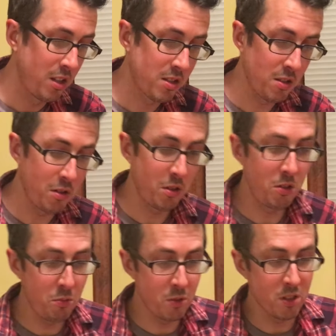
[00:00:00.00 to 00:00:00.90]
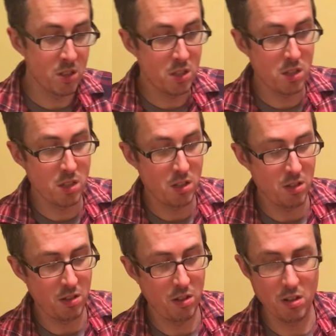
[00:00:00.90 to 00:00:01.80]
So humans
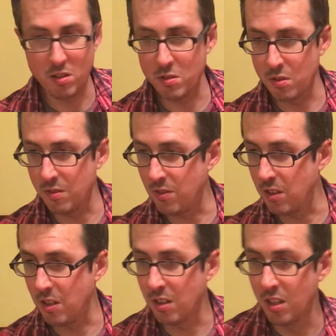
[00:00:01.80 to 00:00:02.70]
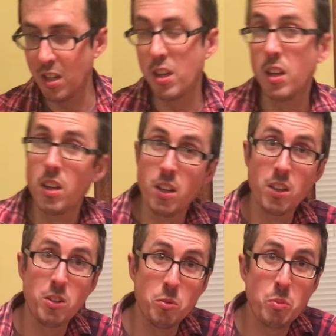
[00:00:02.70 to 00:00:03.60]
are sort of the
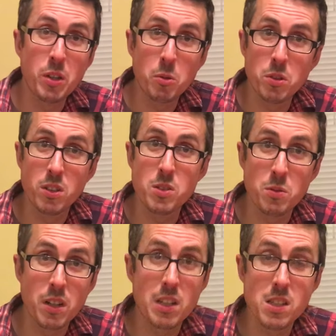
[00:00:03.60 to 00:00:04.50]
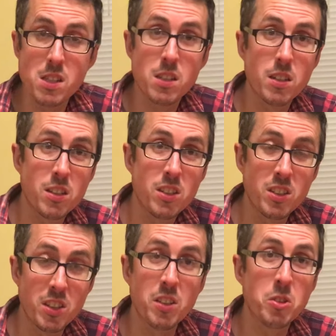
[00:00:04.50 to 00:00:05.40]
ubiquitous race
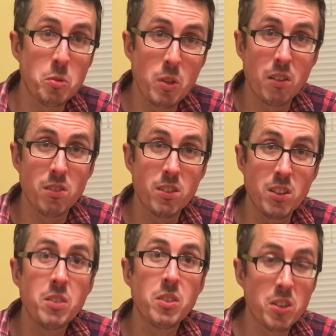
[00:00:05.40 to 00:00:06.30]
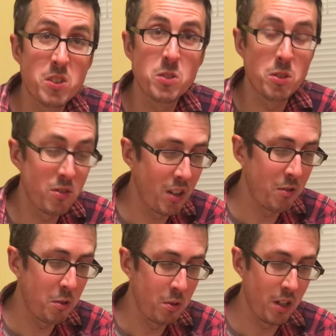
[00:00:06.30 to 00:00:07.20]
in Gloomhaven. They're sort of
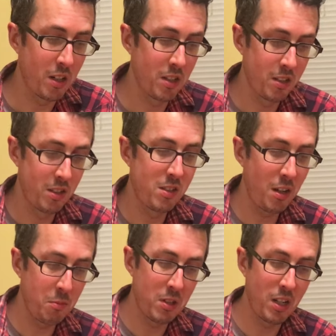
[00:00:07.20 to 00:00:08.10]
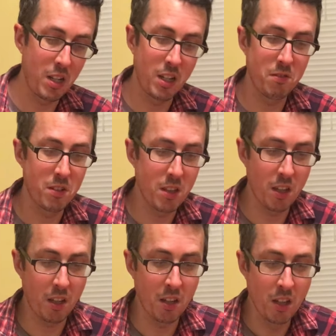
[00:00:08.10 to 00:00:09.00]
everywhere, dominating
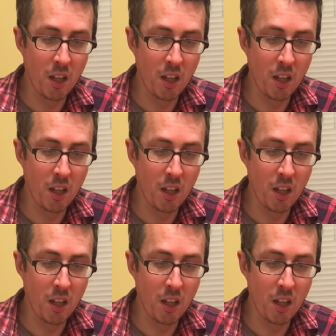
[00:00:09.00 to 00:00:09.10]
everything.